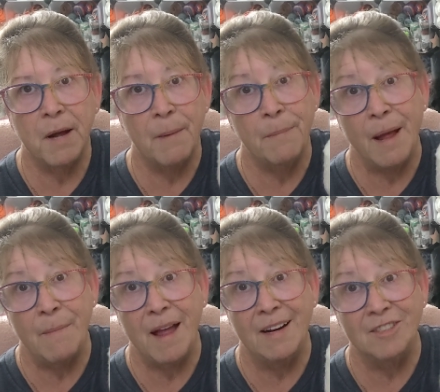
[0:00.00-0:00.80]

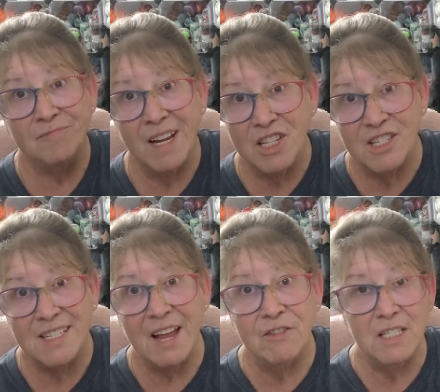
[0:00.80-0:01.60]
pom-pom on it. I
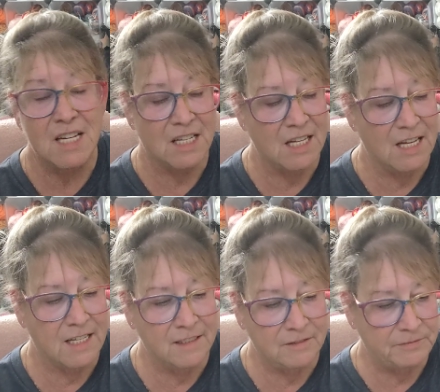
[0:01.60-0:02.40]
just haven't done it
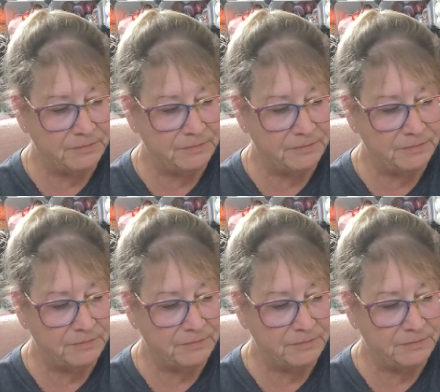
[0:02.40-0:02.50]
yet.